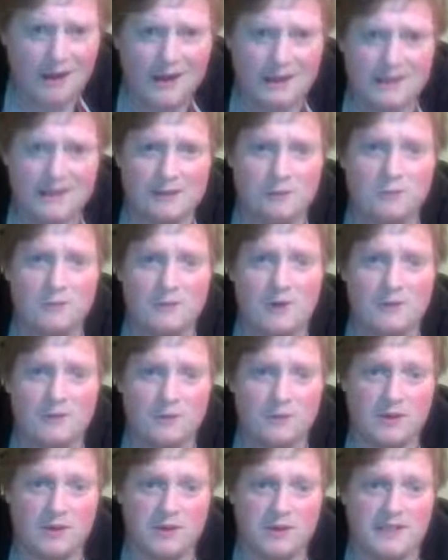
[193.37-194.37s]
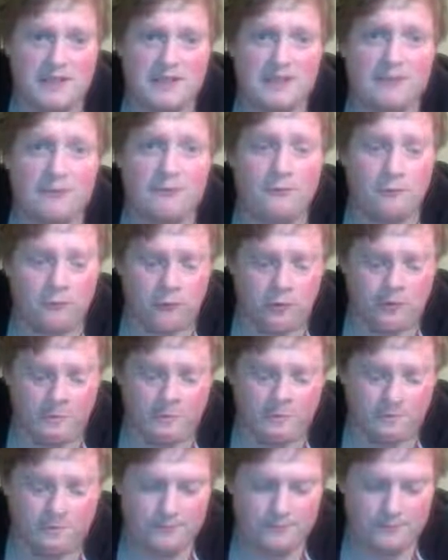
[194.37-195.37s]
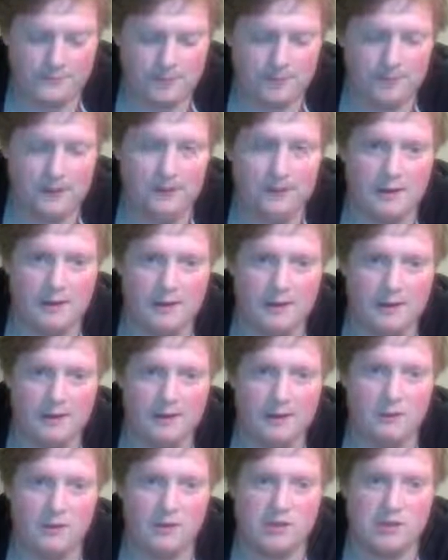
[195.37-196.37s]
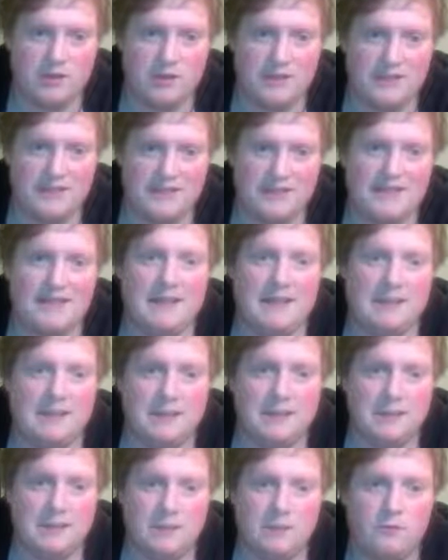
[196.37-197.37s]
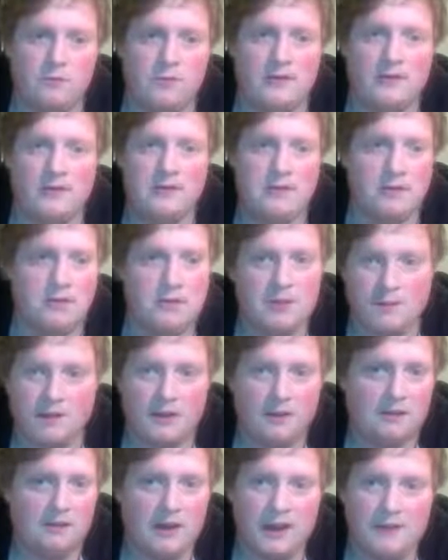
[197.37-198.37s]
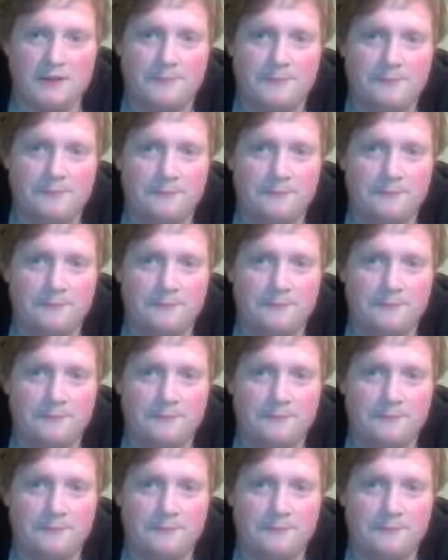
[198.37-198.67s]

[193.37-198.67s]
He went with d4, now went g6. So this is a typical line